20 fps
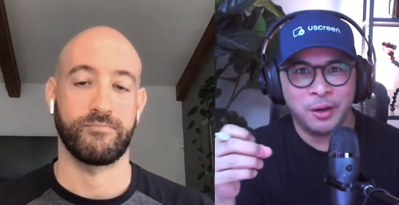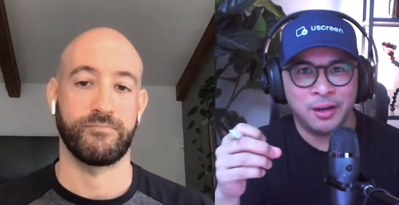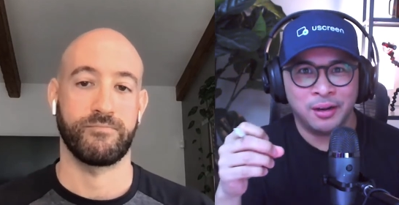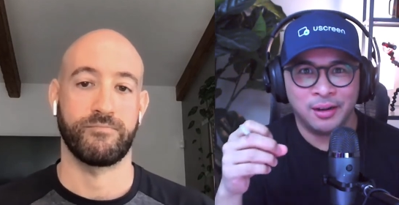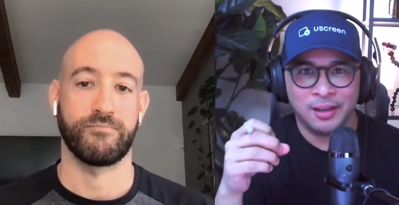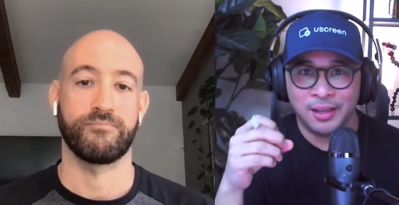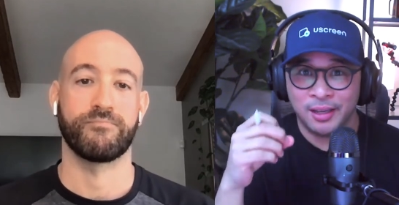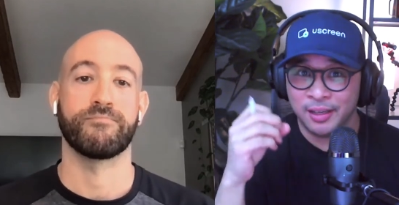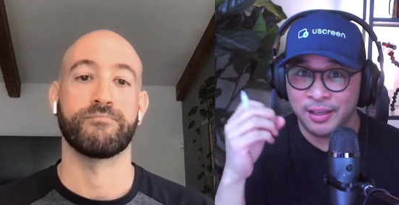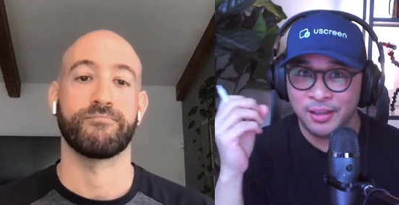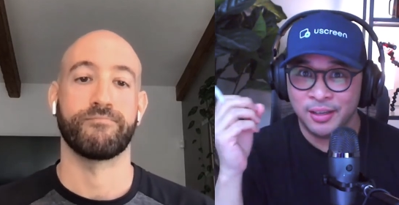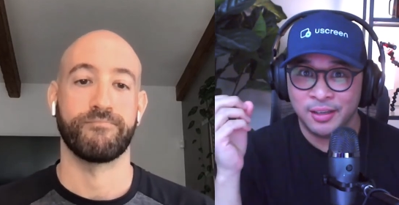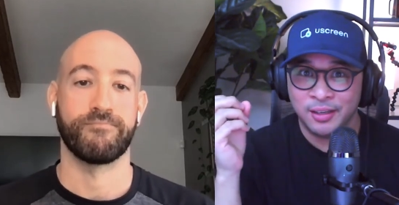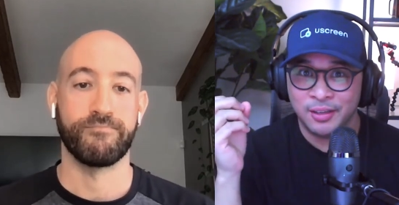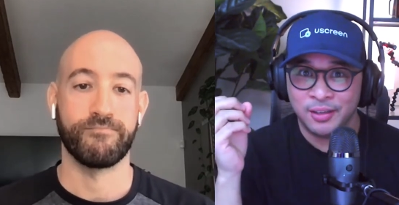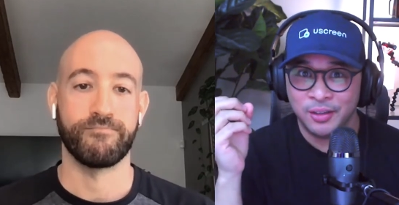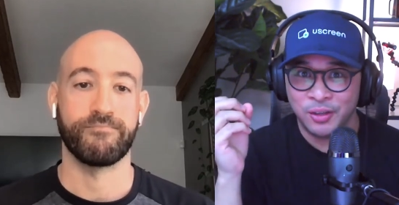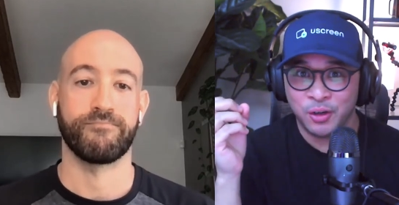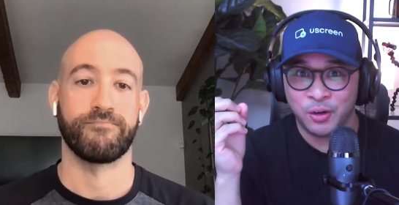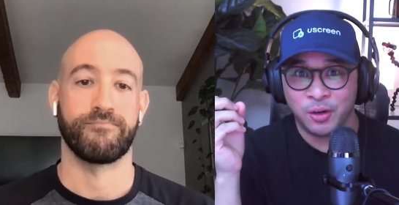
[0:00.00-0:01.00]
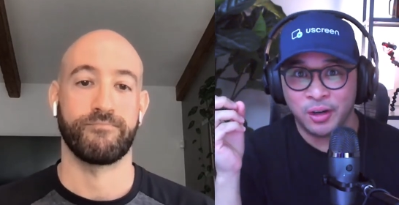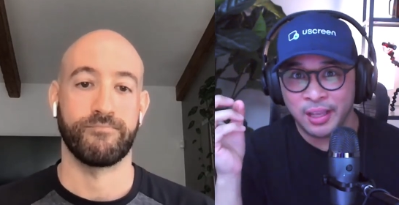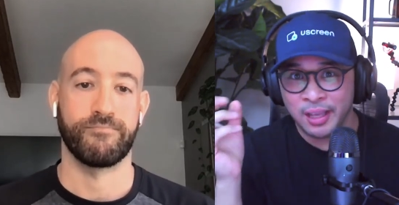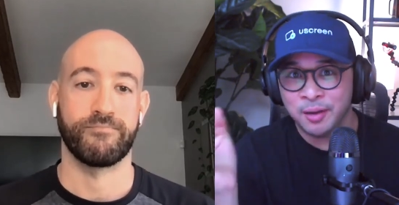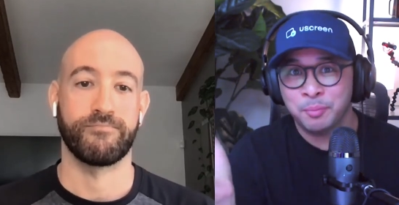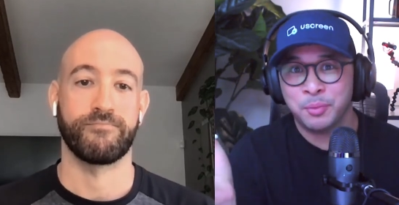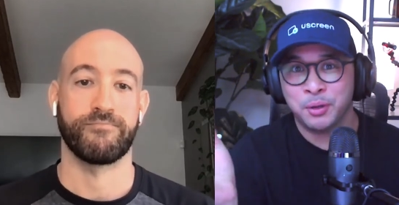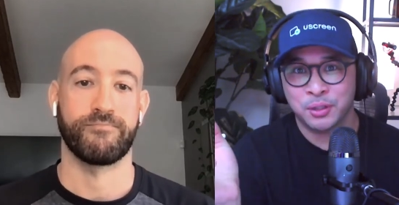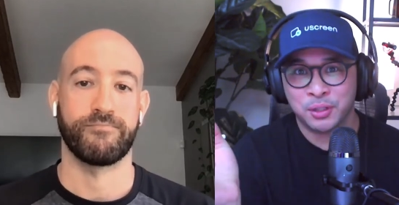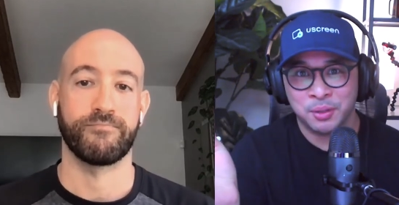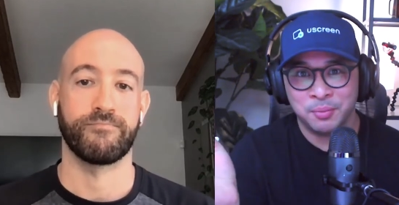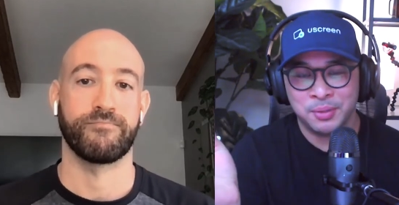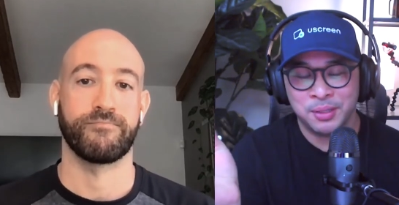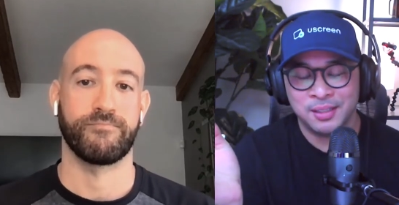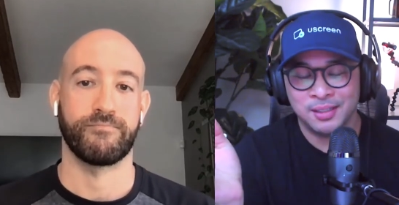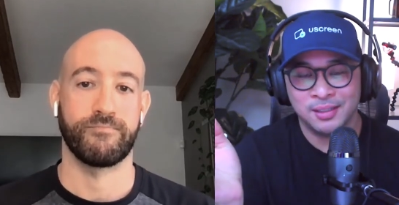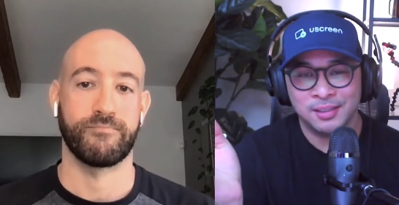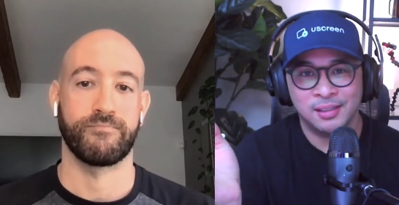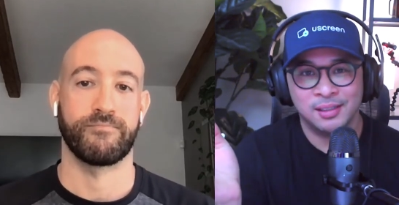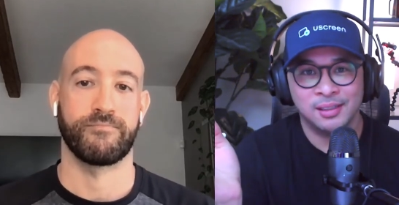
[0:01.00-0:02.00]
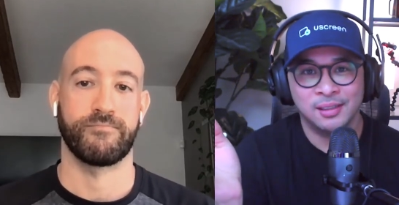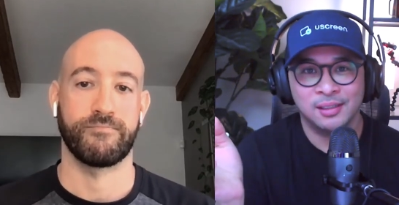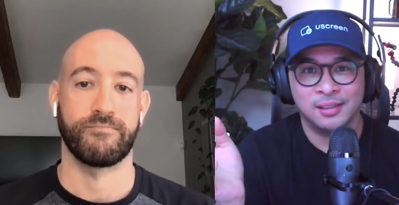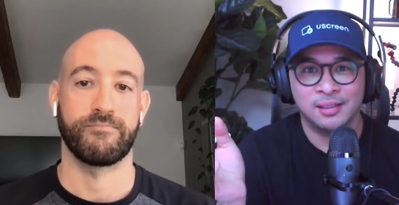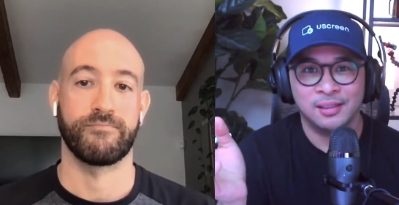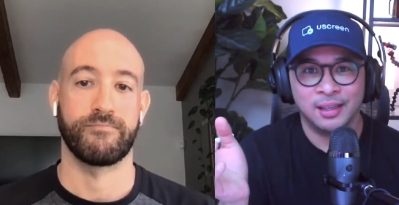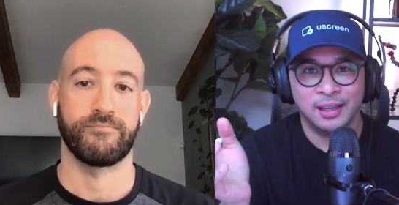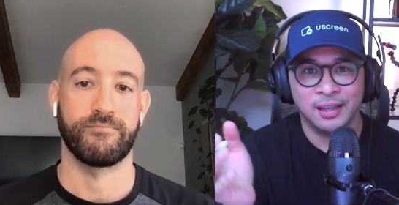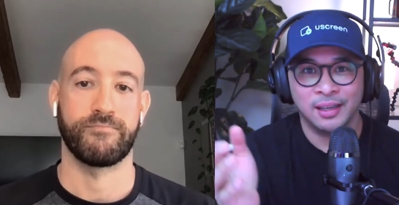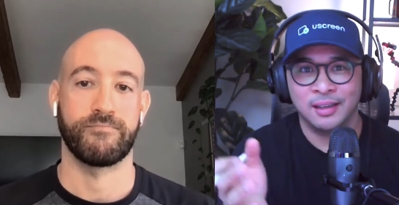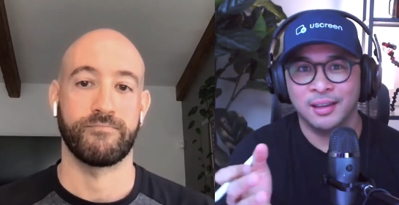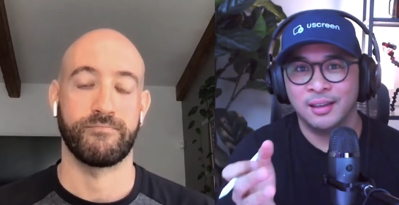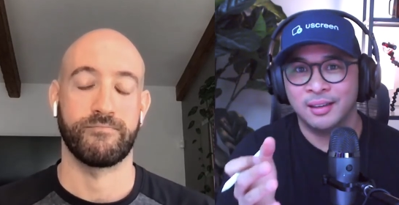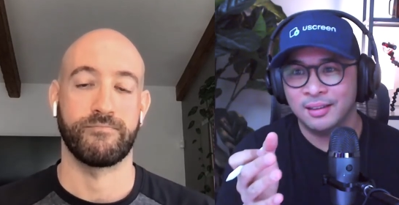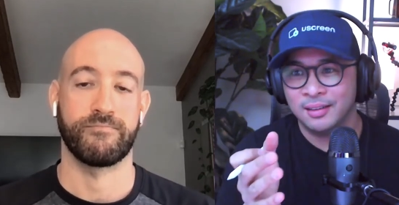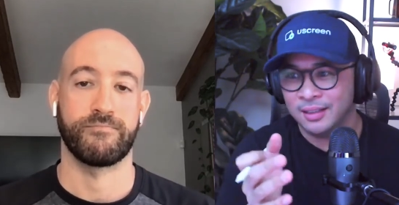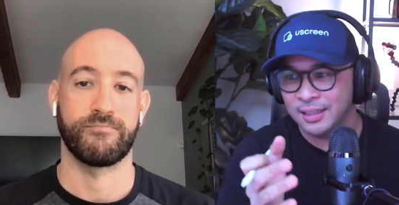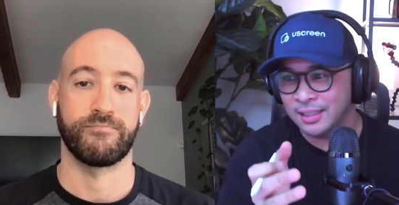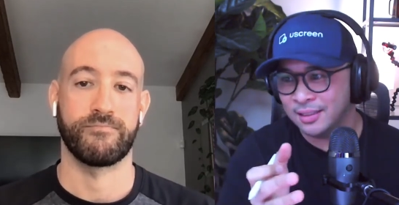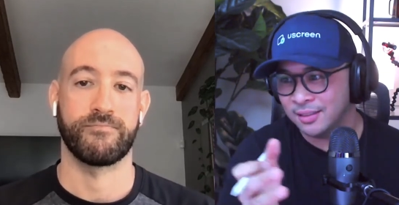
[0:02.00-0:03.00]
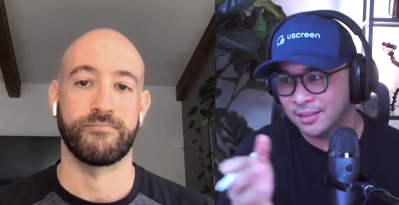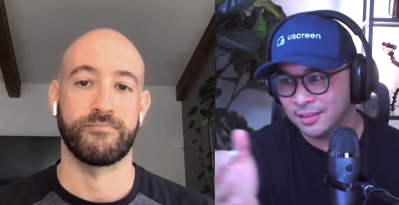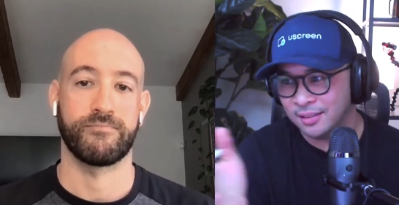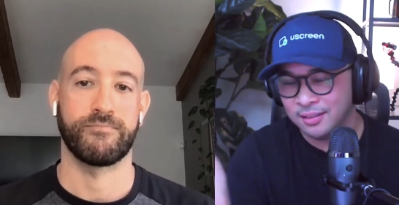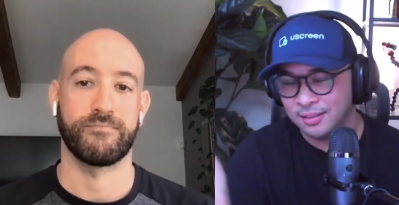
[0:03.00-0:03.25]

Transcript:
Speaker 1: where like your in-person business is like it's